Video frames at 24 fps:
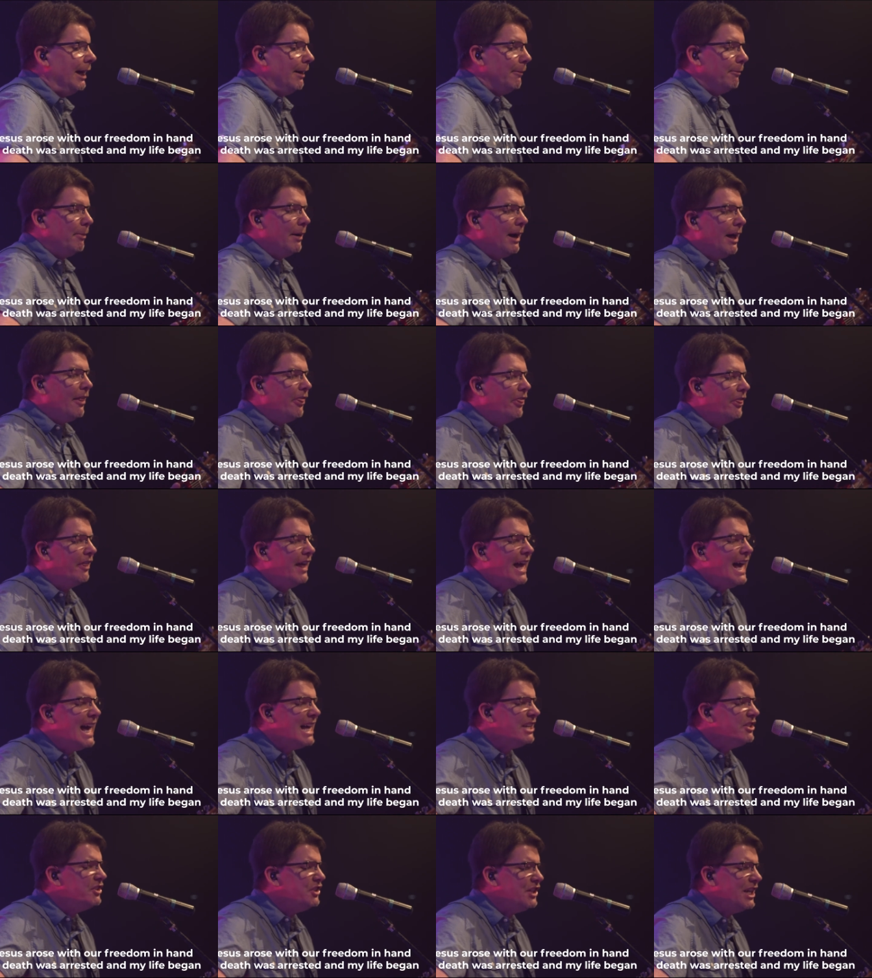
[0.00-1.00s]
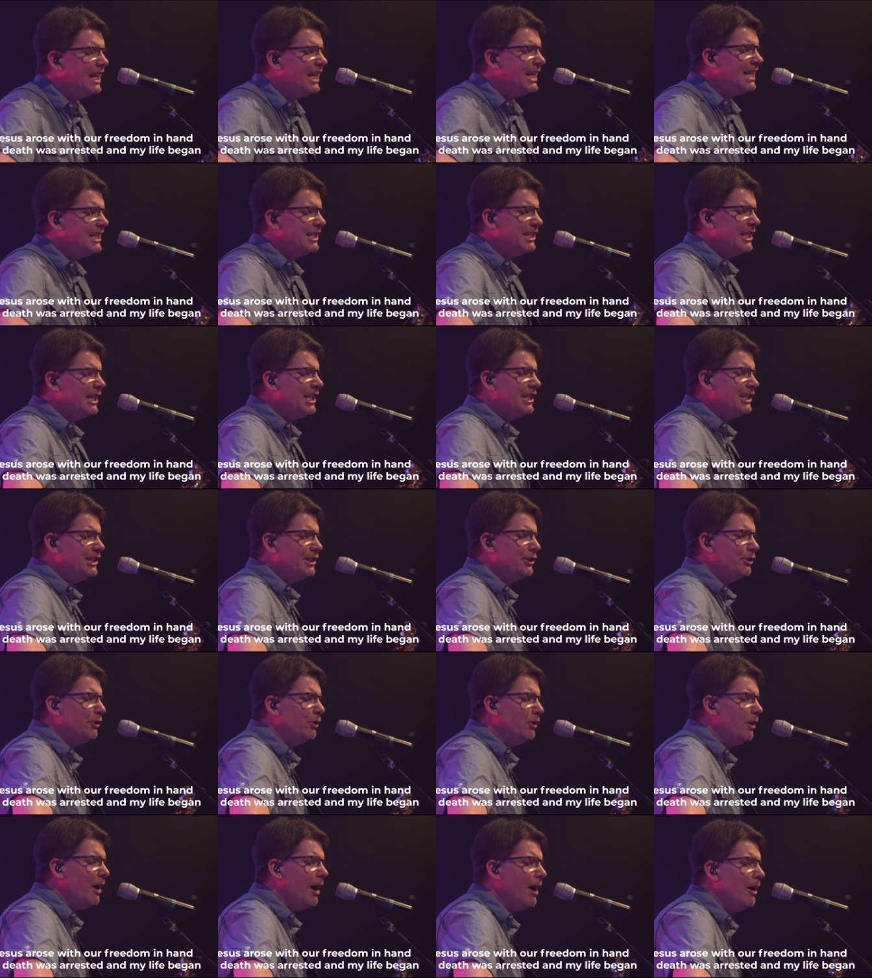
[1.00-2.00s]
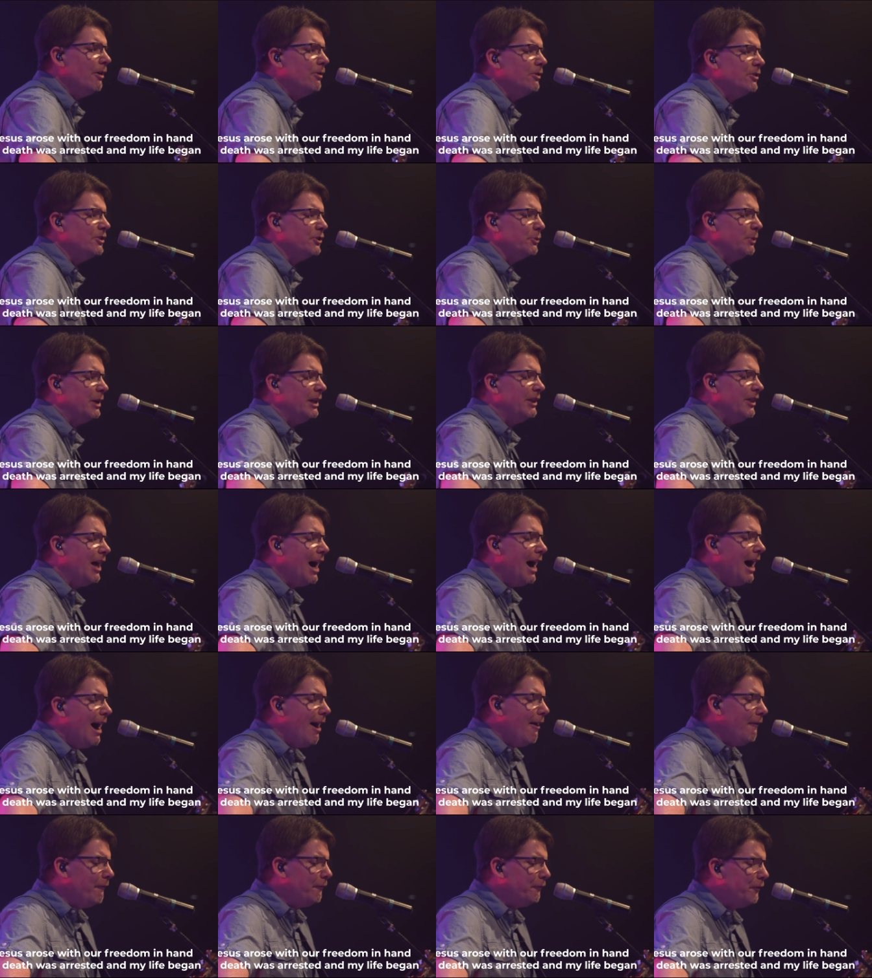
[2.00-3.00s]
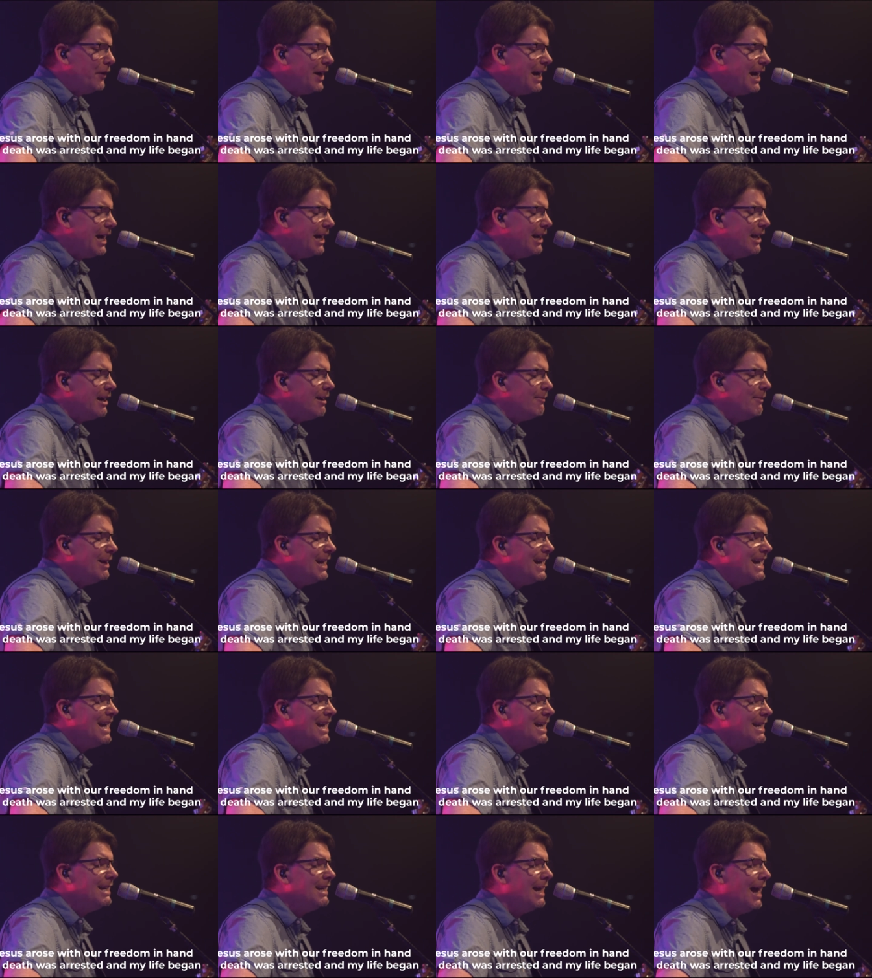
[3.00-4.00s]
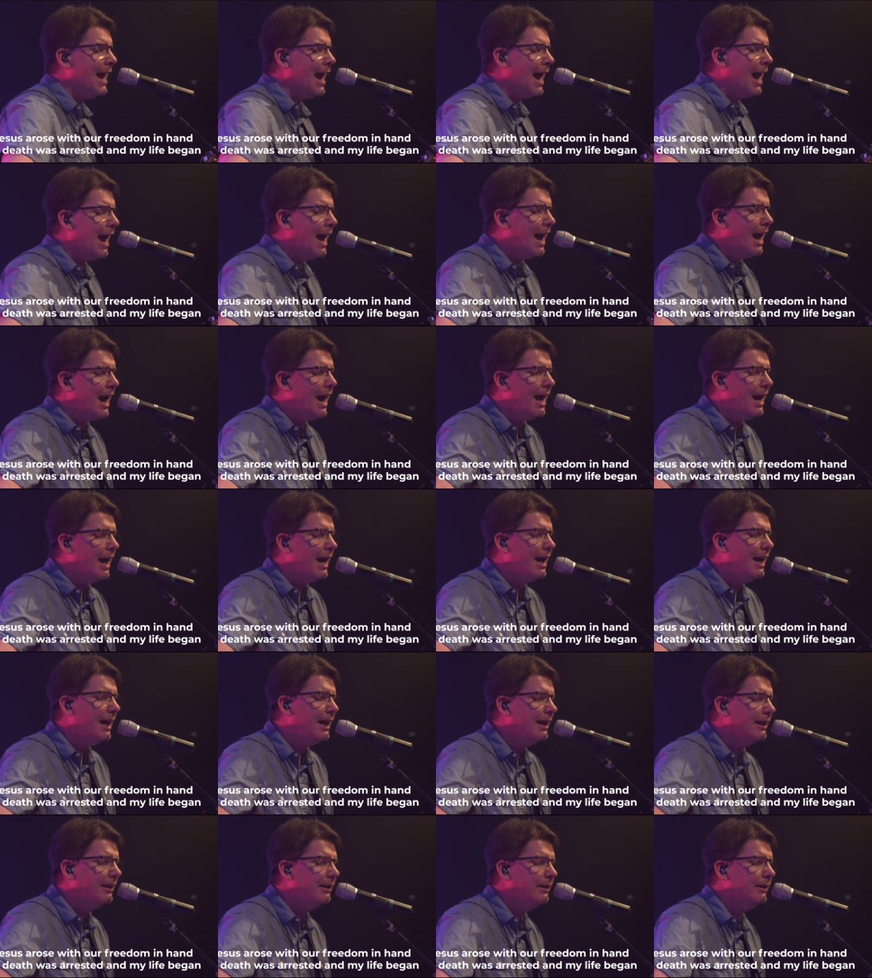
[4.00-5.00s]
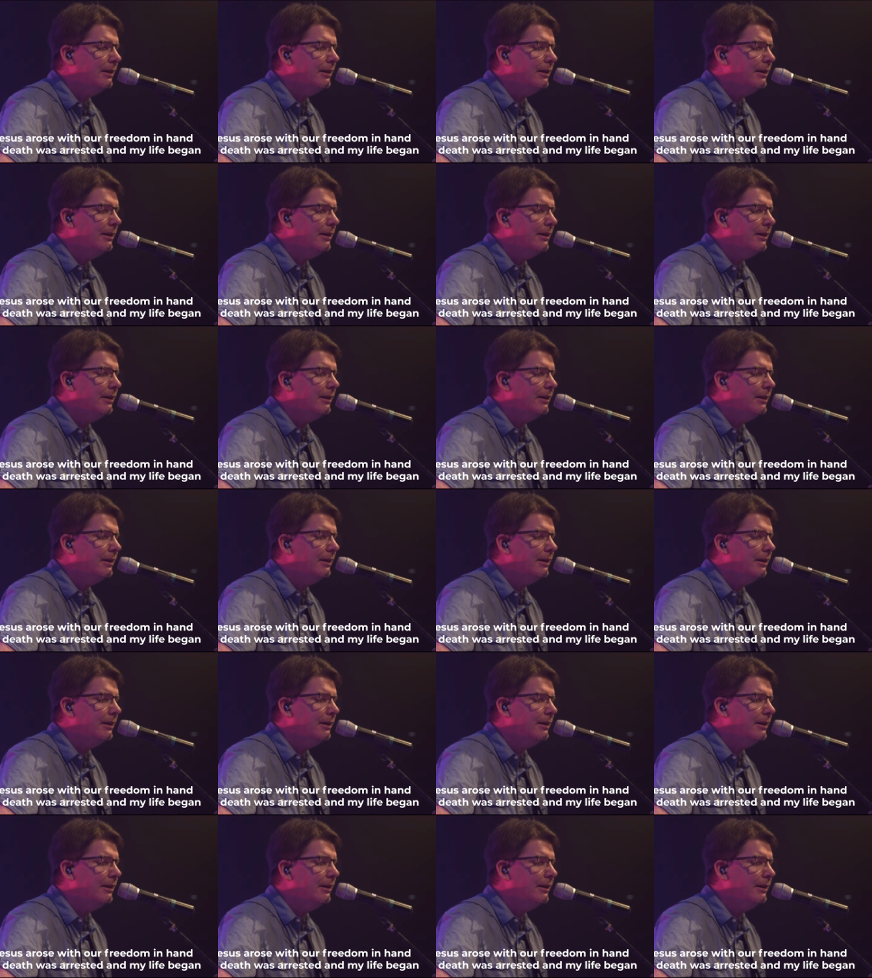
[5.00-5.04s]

But then Jesus arose with our freedom in hand.